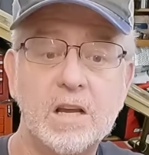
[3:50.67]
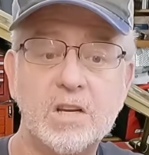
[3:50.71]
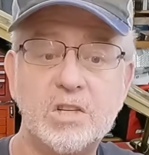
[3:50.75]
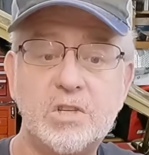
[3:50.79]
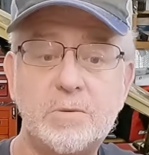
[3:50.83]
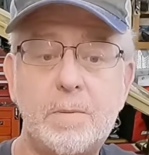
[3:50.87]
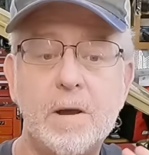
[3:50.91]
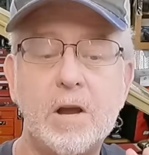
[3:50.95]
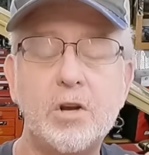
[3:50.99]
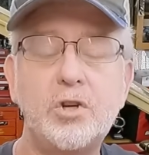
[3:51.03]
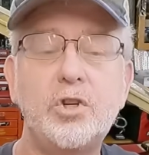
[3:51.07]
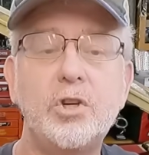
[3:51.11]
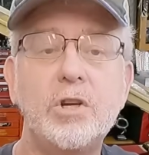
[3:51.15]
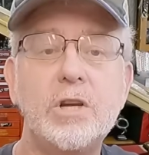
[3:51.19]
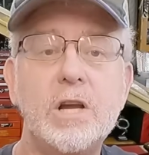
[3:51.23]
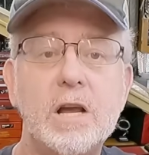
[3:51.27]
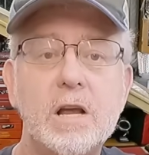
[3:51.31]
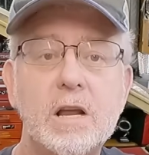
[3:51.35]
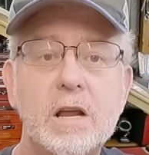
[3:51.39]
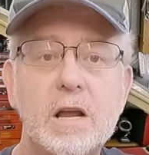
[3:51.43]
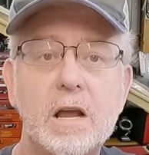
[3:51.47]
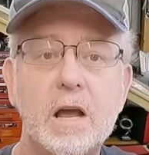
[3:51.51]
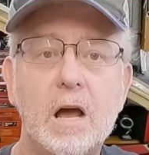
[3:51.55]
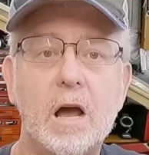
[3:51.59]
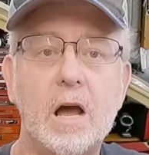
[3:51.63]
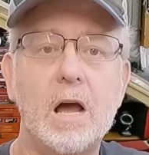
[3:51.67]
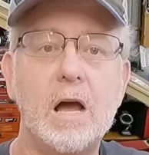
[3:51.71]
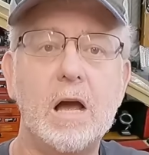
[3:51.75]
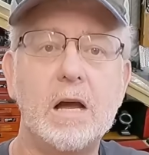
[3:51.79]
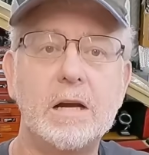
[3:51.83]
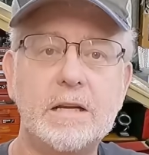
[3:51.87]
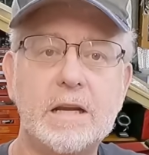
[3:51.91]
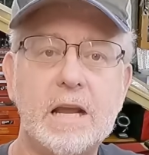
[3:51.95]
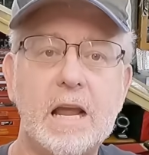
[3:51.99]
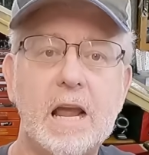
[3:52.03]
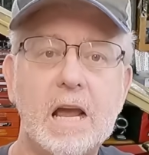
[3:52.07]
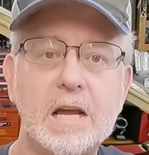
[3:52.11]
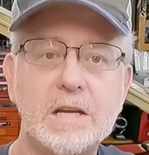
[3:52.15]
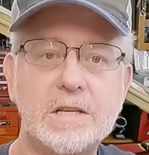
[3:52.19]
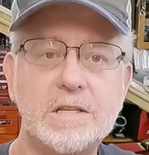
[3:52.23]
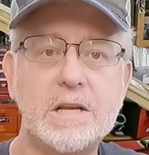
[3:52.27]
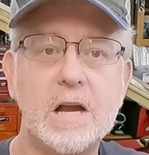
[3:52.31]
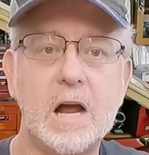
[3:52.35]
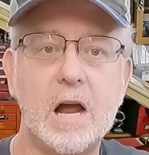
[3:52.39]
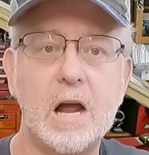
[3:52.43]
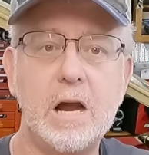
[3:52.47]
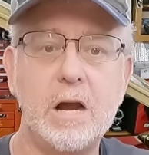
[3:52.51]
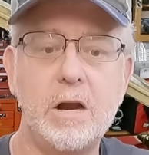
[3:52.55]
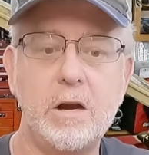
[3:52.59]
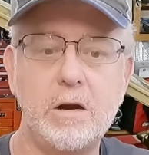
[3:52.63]
especially a cast
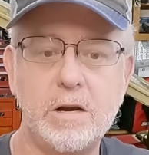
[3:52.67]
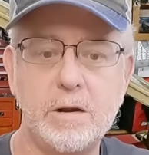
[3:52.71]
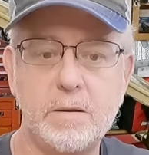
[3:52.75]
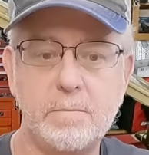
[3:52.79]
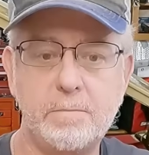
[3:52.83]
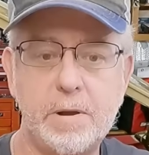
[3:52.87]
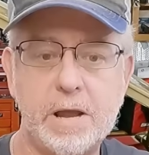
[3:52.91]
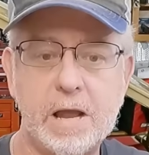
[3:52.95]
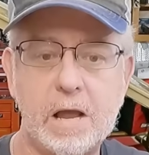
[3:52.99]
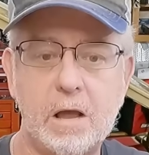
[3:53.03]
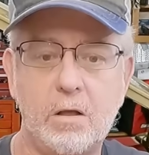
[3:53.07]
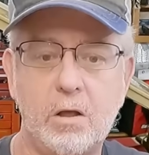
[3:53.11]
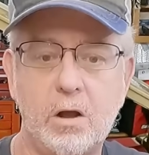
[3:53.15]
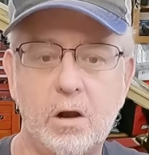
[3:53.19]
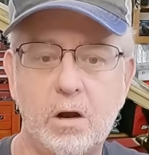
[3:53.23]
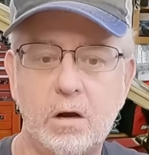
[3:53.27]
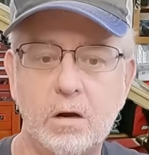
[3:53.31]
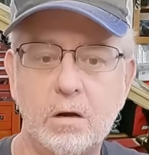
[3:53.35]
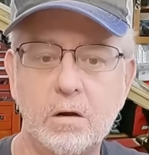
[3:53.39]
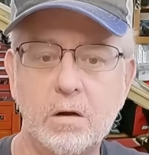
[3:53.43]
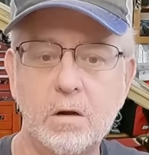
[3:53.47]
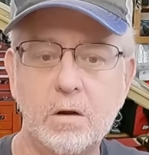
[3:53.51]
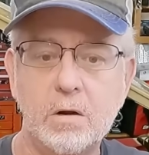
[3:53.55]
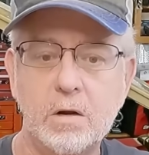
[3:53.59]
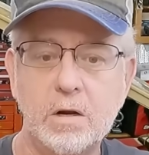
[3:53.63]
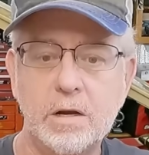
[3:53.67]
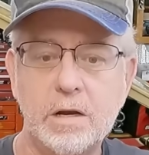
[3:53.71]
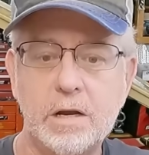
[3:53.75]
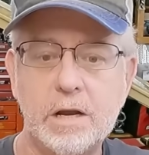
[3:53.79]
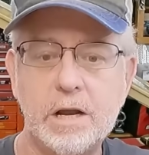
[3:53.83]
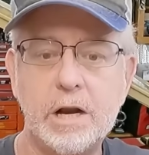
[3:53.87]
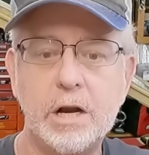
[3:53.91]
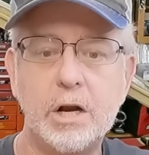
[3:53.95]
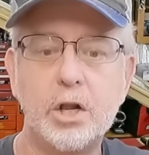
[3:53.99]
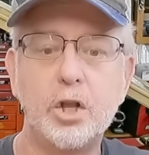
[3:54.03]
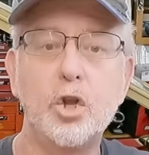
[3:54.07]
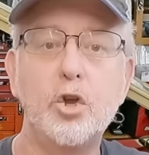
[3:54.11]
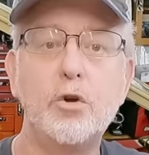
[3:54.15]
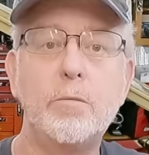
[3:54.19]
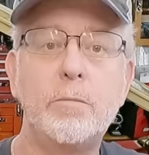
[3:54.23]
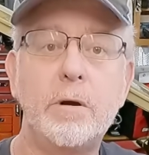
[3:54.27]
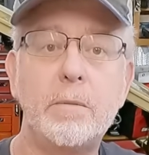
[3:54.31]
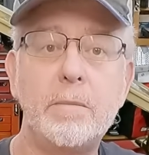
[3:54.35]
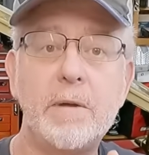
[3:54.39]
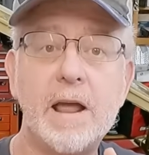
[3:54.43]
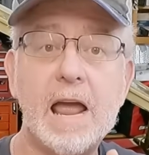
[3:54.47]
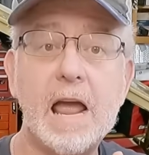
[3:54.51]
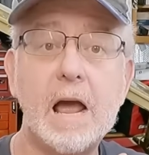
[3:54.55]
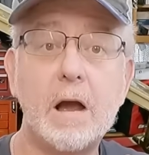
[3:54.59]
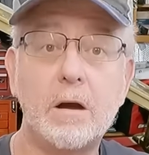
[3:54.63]
iron impeller in an
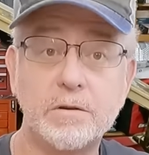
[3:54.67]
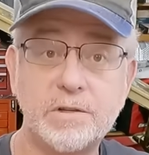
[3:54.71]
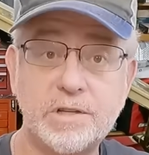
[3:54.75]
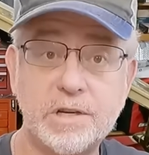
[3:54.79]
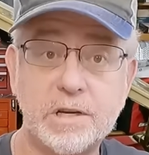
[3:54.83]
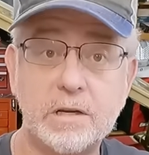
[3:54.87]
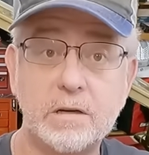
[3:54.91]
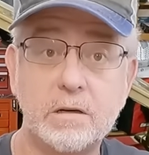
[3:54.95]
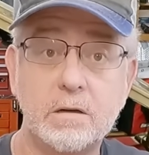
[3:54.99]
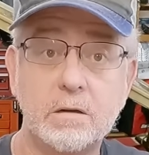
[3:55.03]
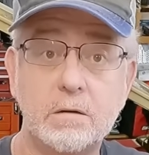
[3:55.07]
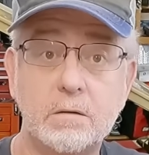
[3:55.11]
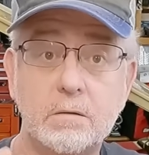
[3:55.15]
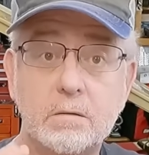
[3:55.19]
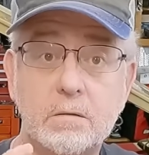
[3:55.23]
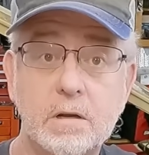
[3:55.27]
aluminum housing,